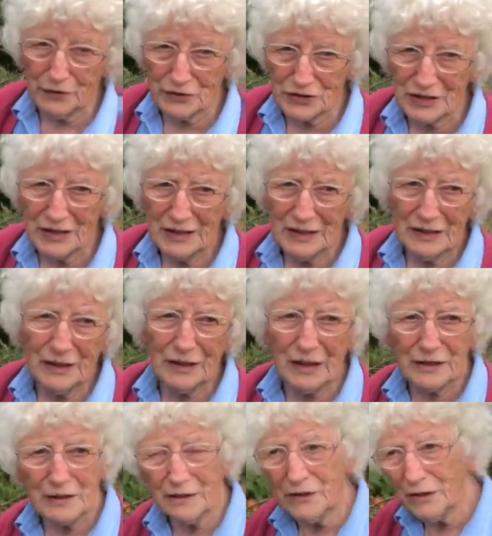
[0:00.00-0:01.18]
us had
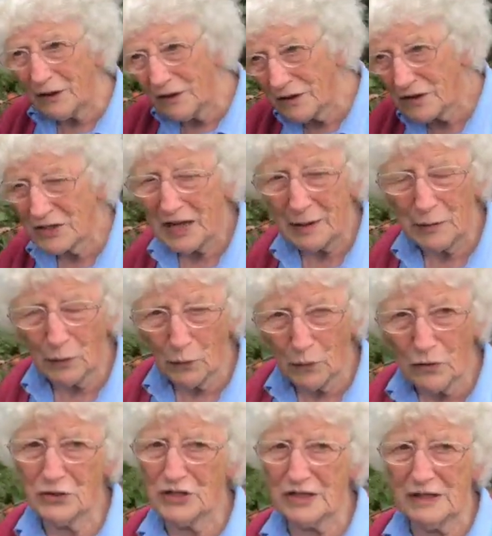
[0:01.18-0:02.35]
an earlier time at
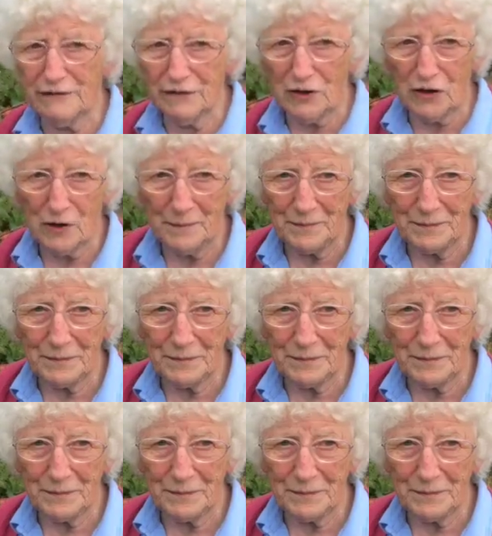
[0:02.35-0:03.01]
Wardsley Farm.